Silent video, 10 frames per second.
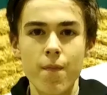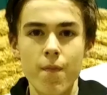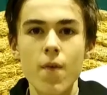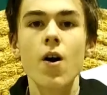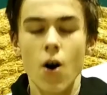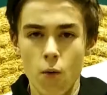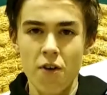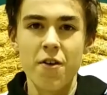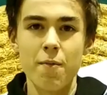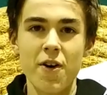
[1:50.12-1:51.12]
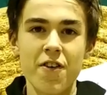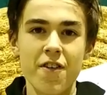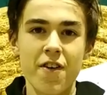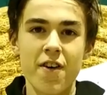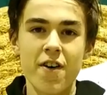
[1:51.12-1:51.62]
What's the most
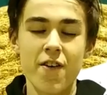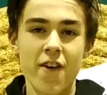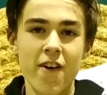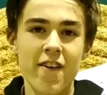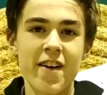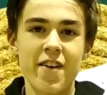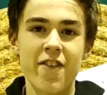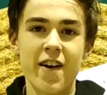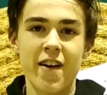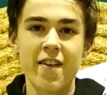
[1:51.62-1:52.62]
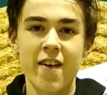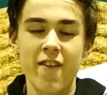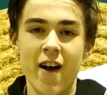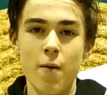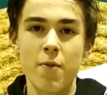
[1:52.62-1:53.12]
unluckiest thing that's ever
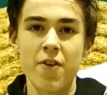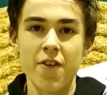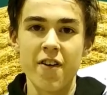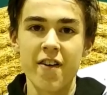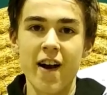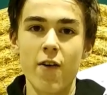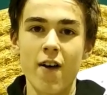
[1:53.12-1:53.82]
happened on a scout camp?